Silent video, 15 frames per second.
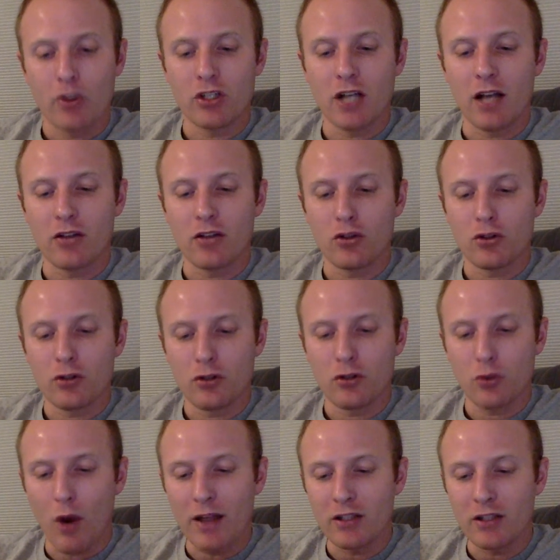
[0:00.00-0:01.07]
When she got
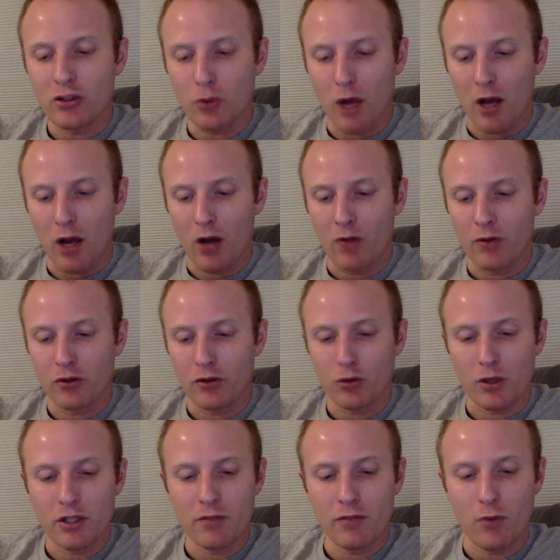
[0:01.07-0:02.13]
to twice
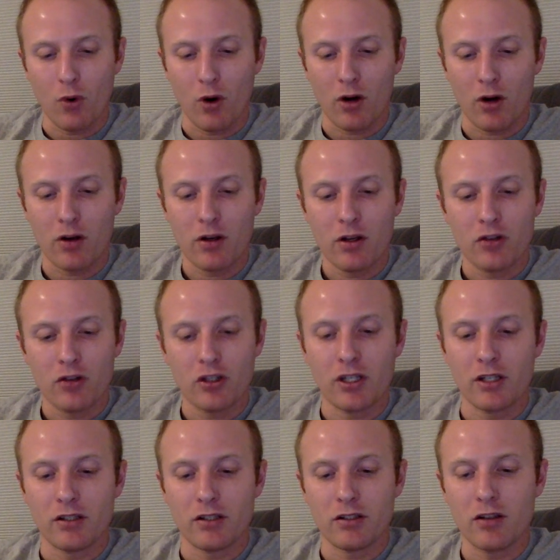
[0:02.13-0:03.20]
12 is 24,
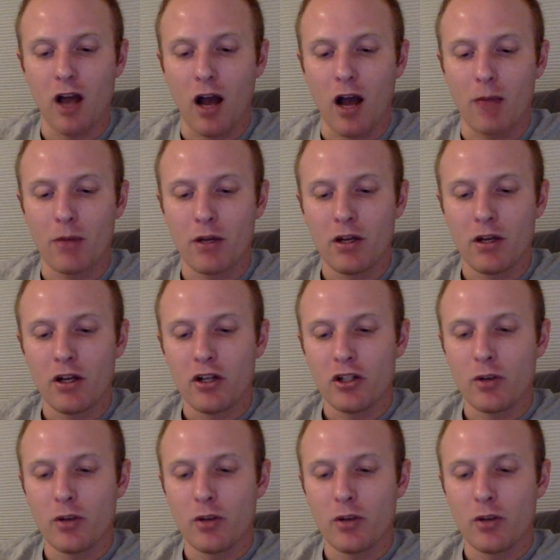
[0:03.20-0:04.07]
she didn't stop.